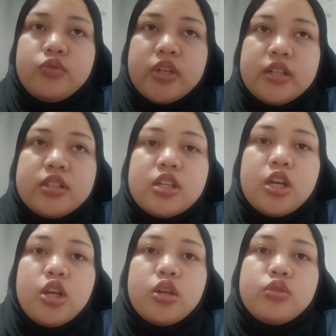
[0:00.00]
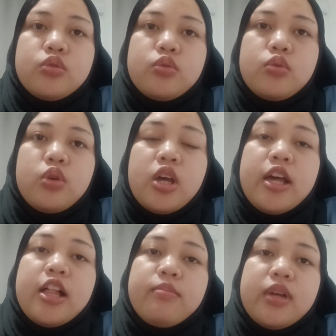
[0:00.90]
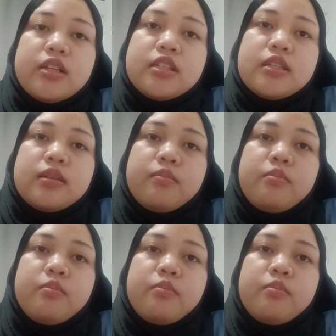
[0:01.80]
drills to help us